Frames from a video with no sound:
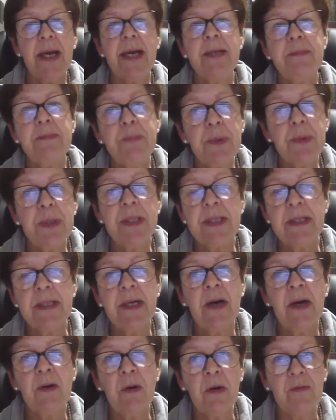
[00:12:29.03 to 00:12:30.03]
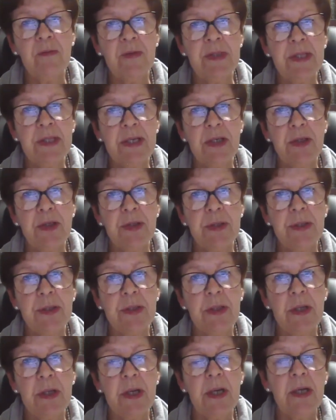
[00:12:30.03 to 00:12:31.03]
and put it in our conversation.
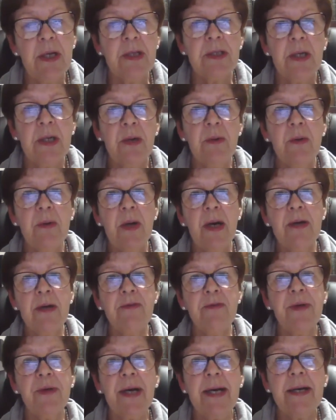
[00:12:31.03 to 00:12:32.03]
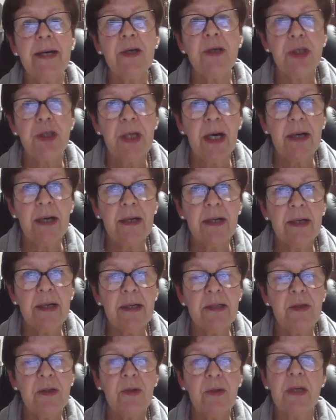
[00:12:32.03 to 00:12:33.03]
So, like Frère
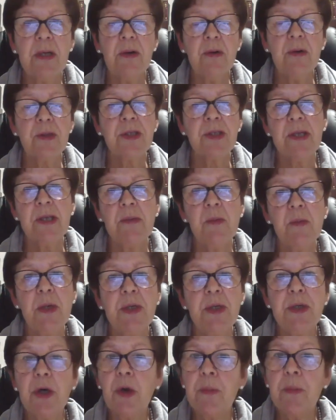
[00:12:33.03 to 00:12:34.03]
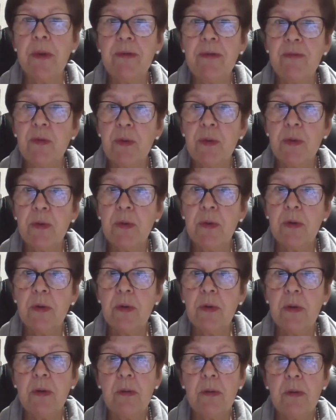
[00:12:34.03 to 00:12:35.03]
Jacques, you can ask someone, Dormez-vous?
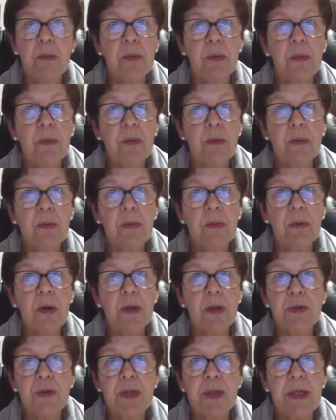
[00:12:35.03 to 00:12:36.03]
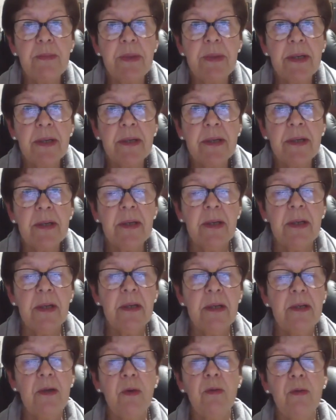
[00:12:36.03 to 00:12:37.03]
Are you sleeping?
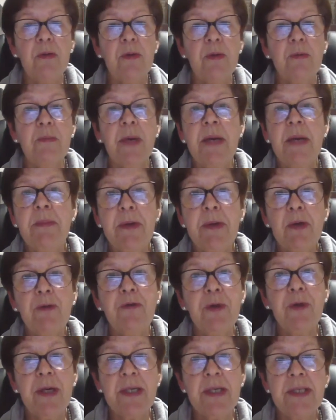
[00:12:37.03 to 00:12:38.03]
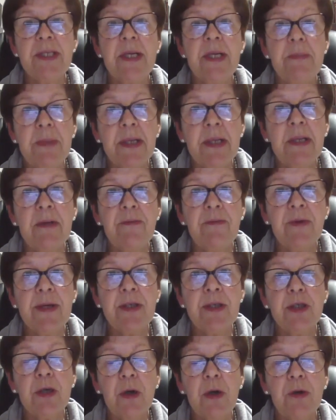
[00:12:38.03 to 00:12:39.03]
your, maybe your friend is sleeping in the
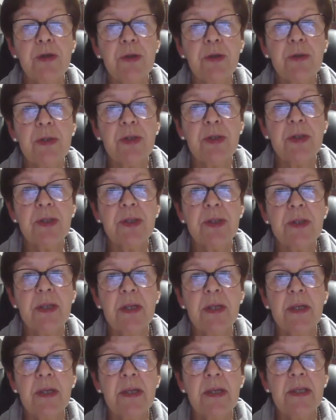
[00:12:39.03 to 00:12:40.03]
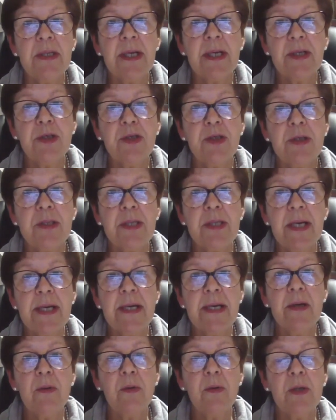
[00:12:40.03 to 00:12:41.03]
French class. You can just touch his
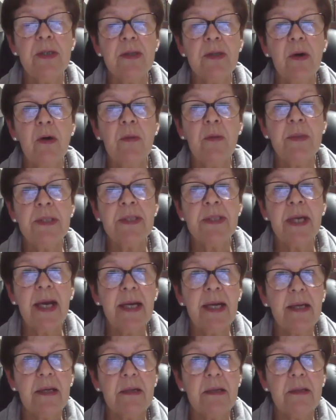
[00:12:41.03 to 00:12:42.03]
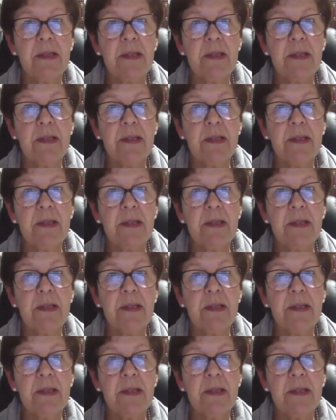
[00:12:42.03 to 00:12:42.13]
leg or his arm and say, hey,